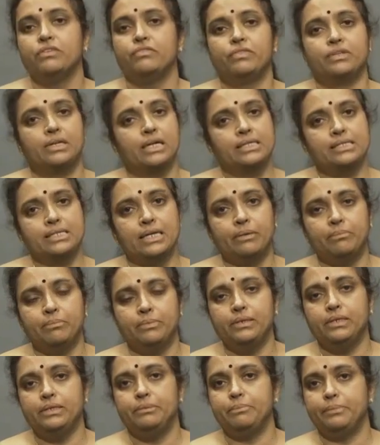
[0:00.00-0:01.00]
For
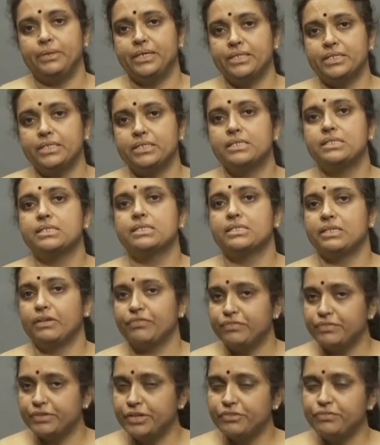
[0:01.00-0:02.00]
example, in patients
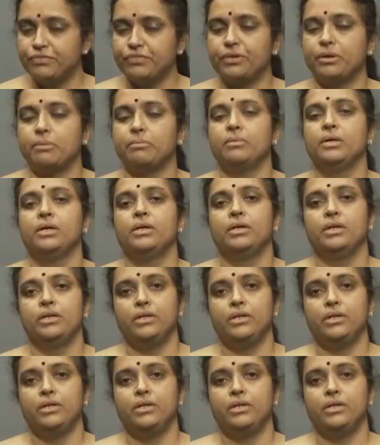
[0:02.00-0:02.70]
suffering from